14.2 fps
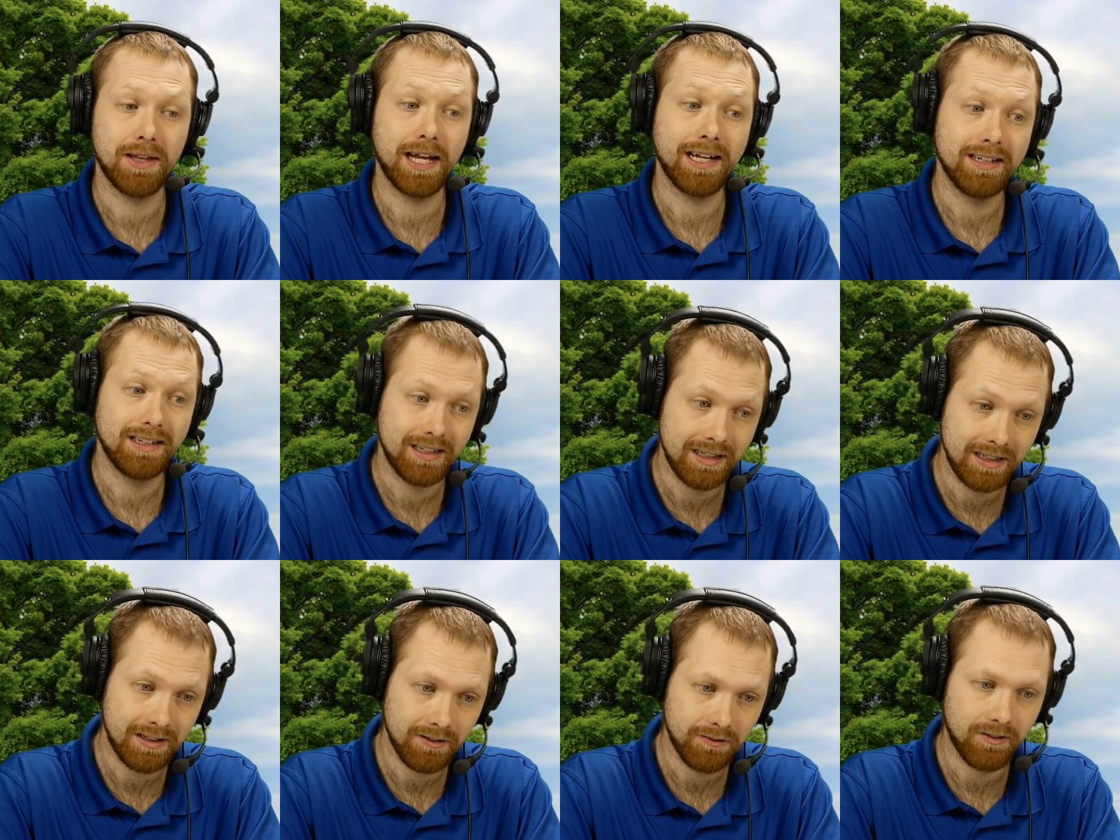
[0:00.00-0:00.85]
They
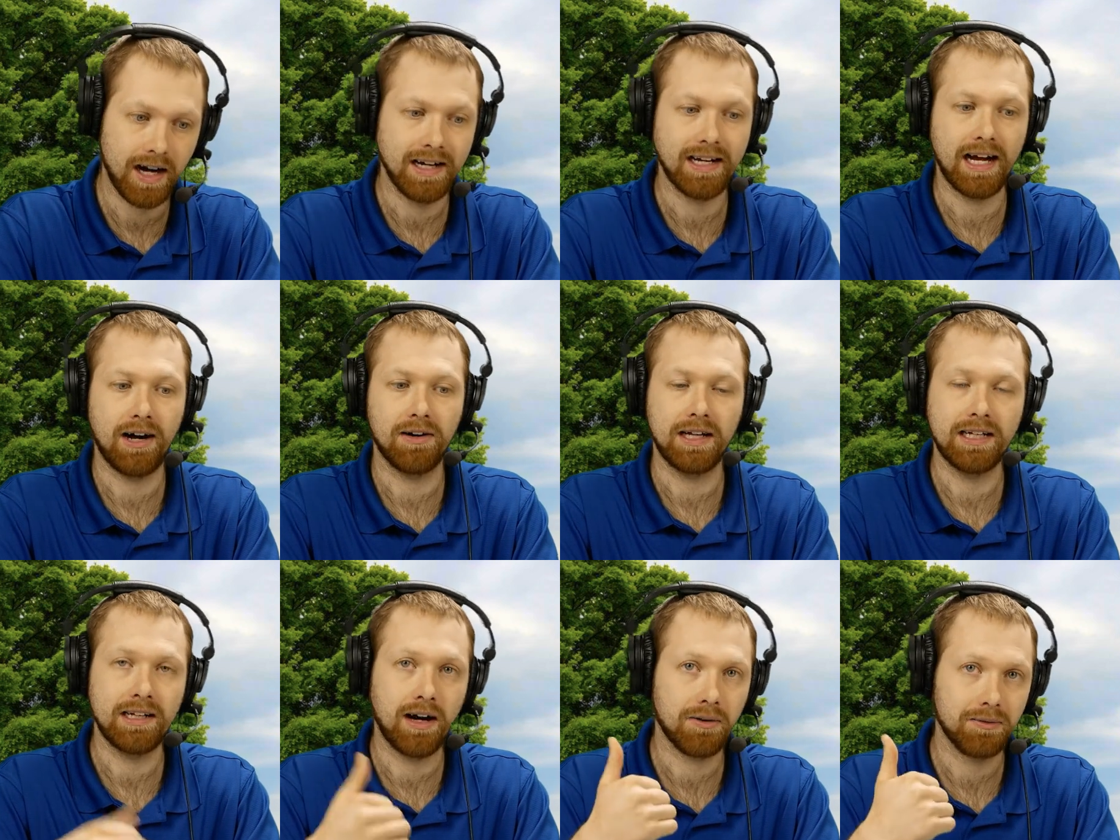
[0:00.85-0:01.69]
did find out
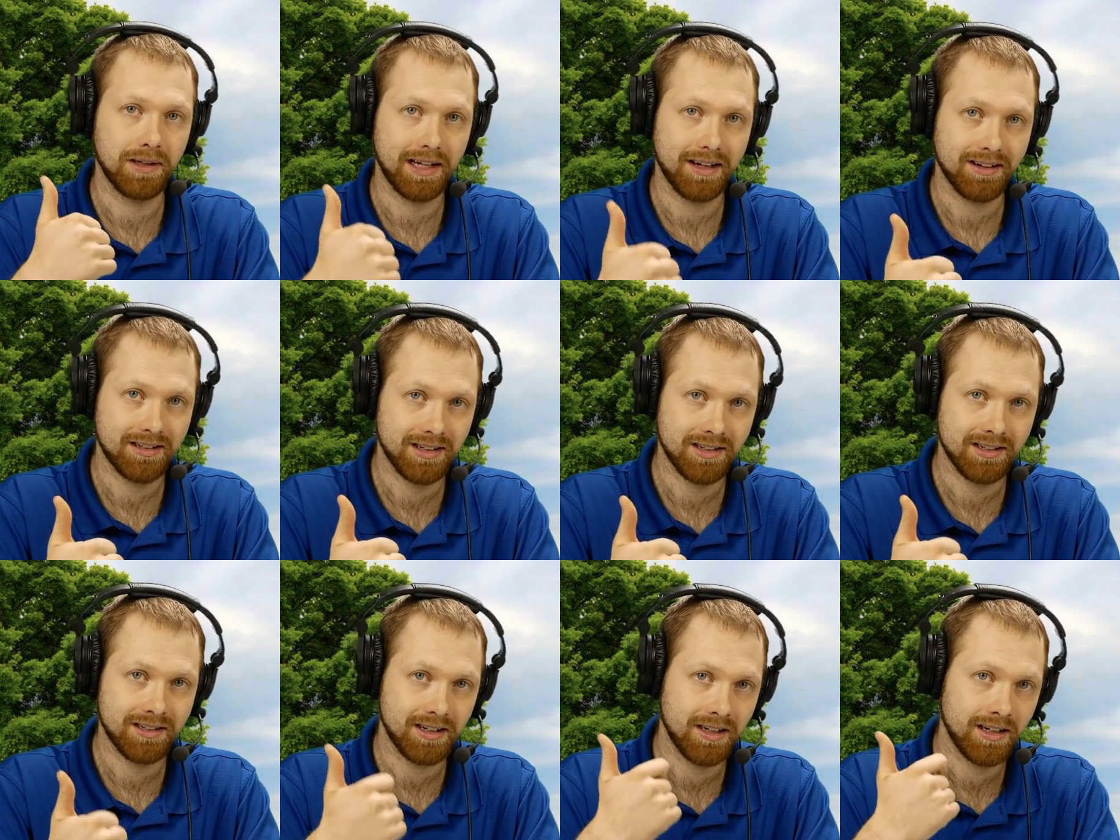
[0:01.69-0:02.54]
he not only
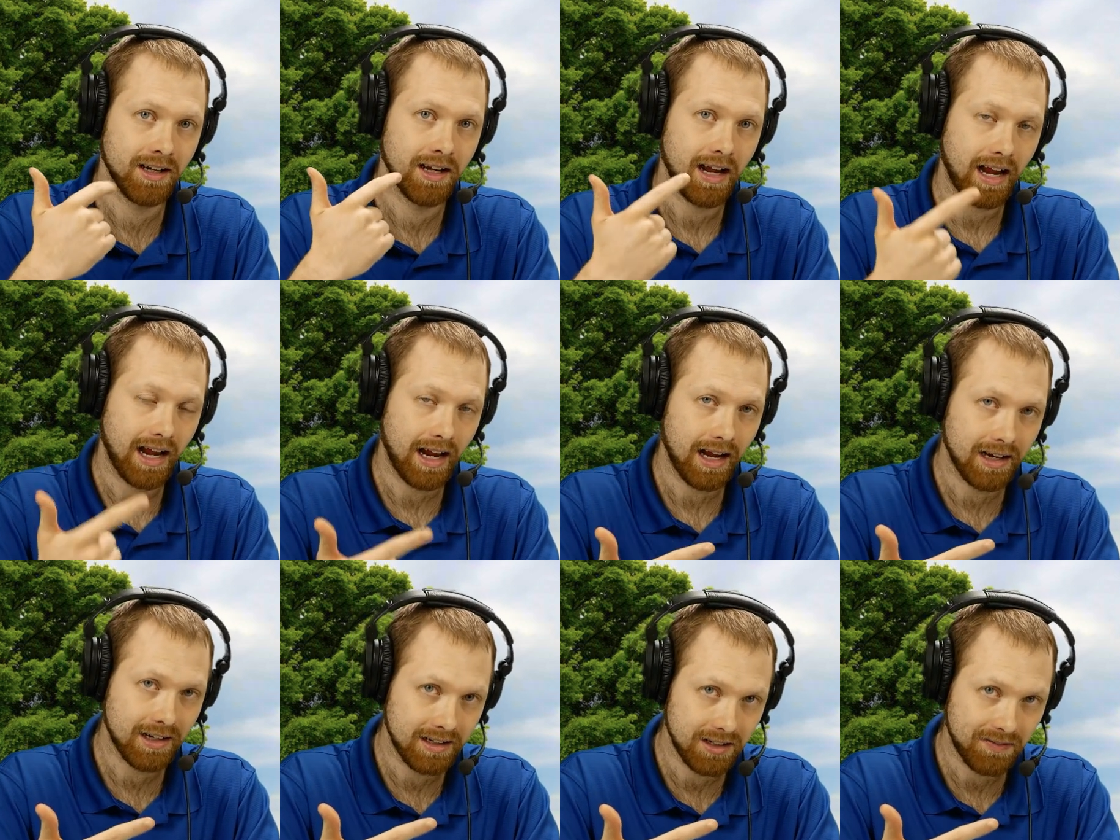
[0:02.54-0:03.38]
existed
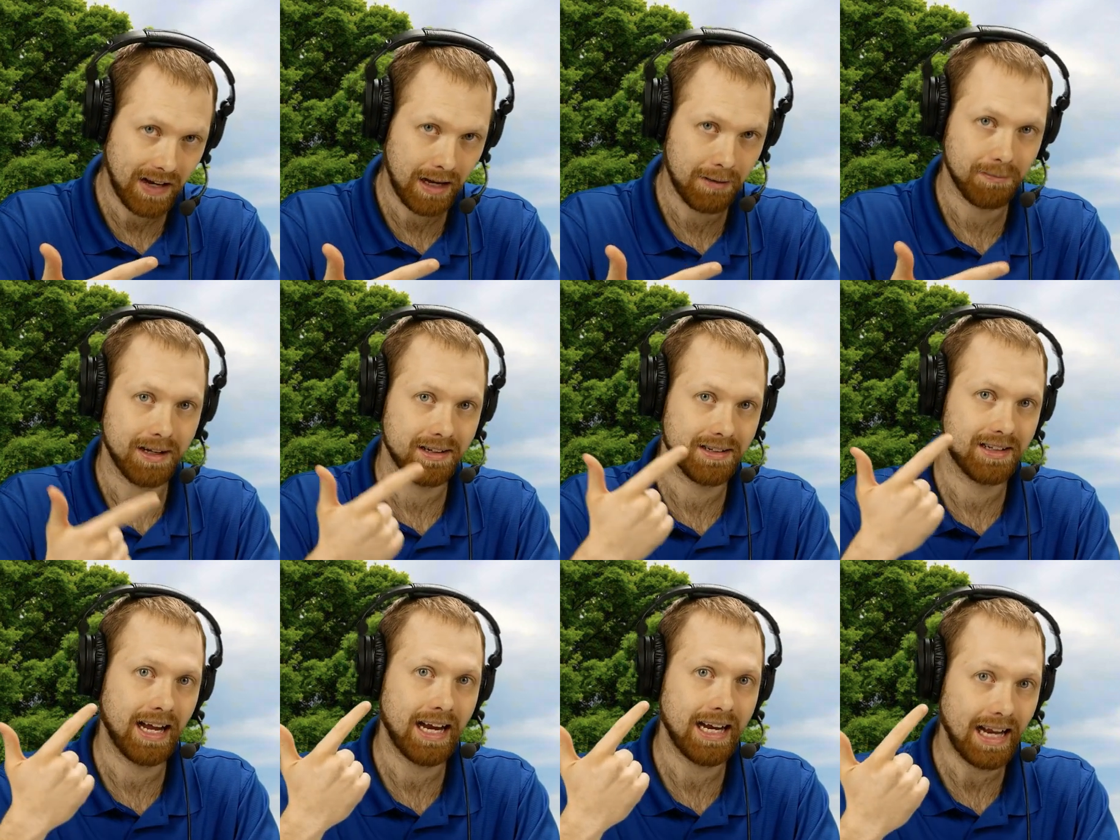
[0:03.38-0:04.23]
and his family
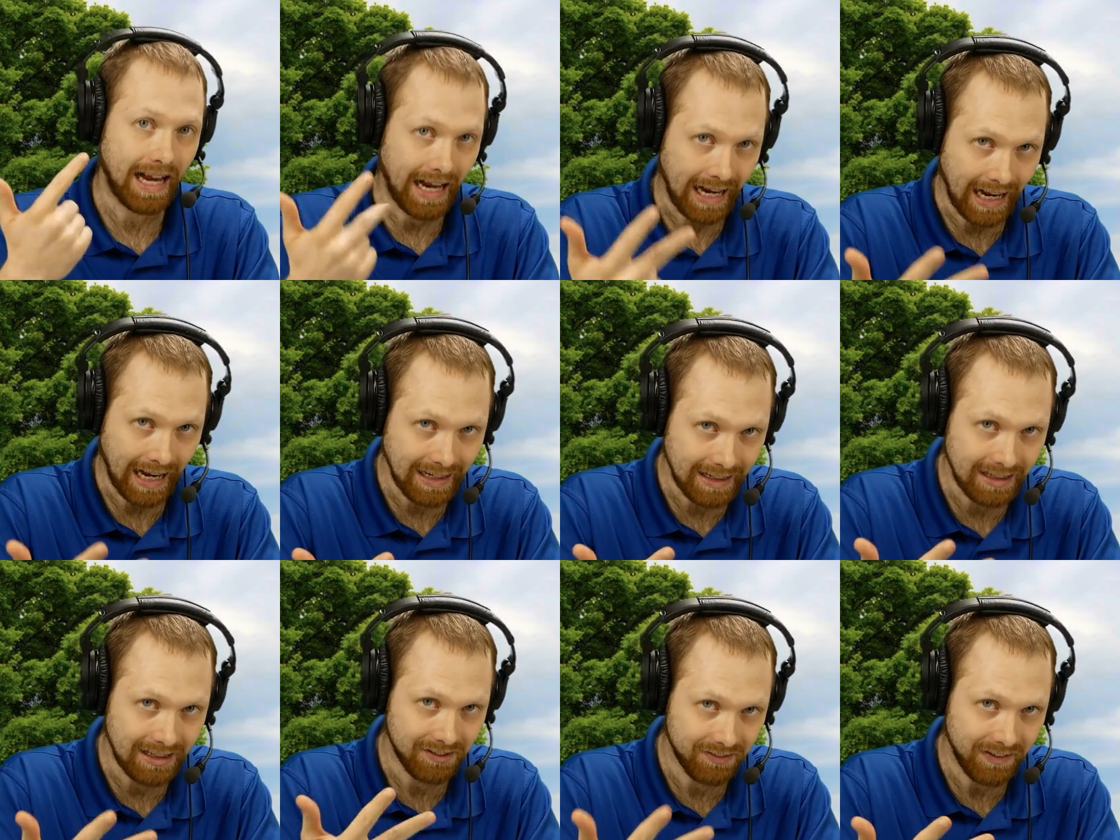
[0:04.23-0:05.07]
estate and
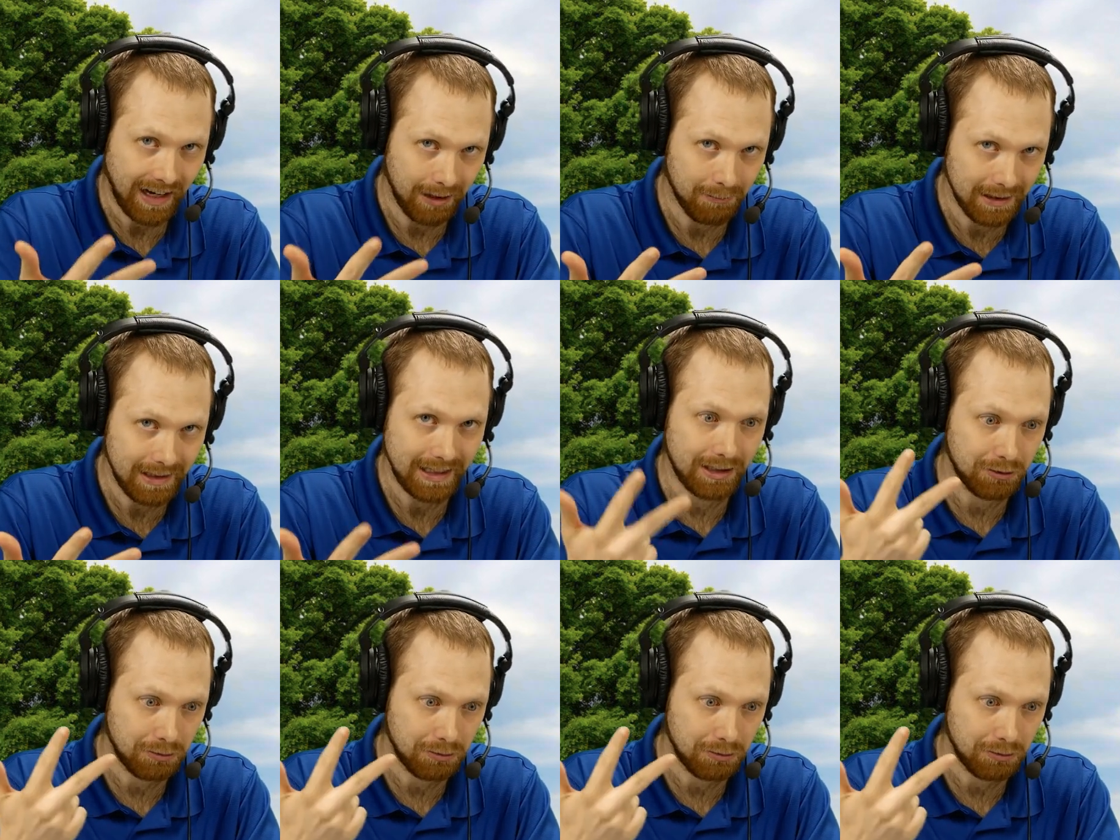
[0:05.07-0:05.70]
his family's